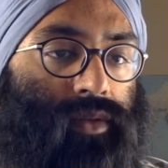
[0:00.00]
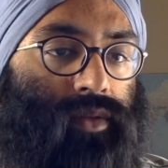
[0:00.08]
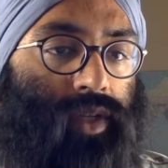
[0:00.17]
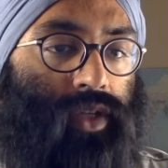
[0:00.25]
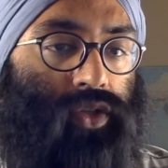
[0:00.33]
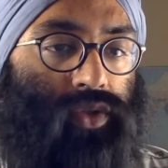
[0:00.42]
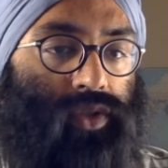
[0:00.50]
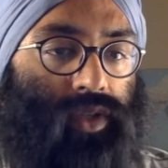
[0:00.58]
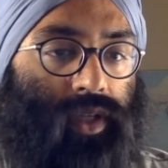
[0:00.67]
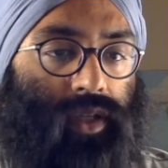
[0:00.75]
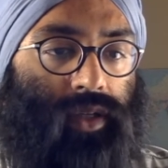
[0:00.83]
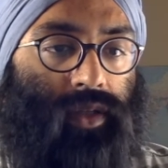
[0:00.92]

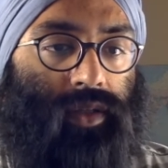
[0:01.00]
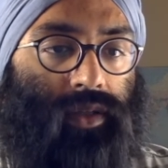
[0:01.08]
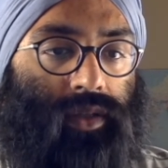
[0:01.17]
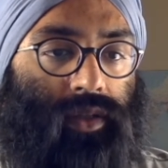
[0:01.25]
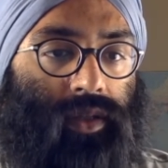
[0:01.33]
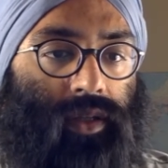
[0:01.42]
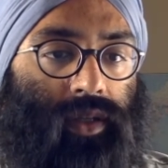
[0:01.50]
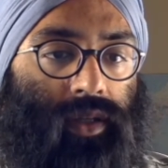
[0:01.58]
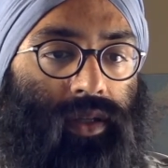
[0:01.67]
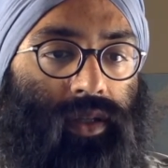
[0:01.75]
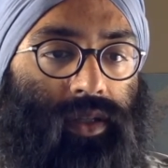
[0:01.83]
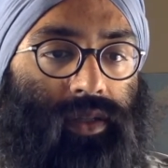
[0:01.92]
Interesting.
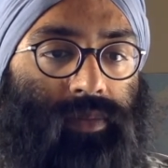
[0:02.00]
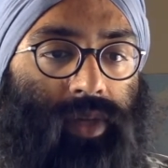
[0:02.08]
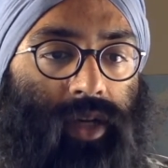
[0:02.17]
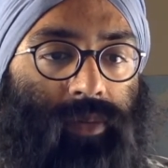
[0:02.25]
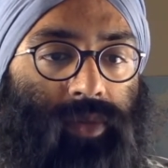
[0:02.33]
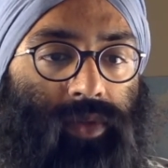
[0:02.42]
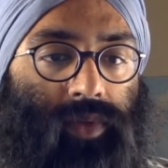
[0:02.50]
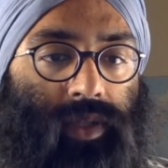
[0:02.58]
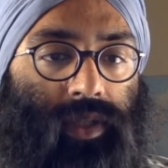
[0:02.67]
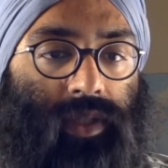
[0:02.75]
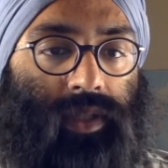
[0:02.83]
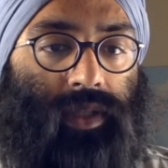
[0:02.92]
Let's pop you
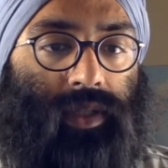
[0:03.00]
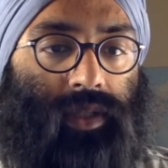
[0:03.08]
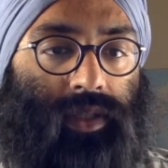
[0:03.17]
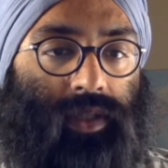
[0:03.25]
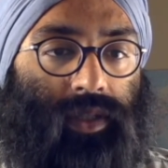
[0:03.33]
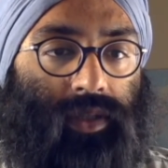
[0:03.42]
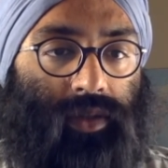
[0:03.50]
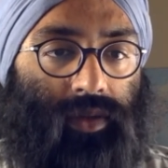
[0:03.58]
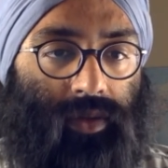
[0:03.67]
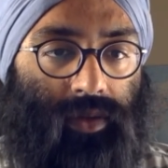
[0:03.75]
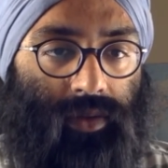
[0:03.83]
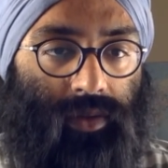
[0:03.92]
in
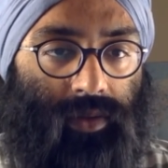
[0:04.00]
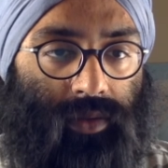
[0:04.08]
here.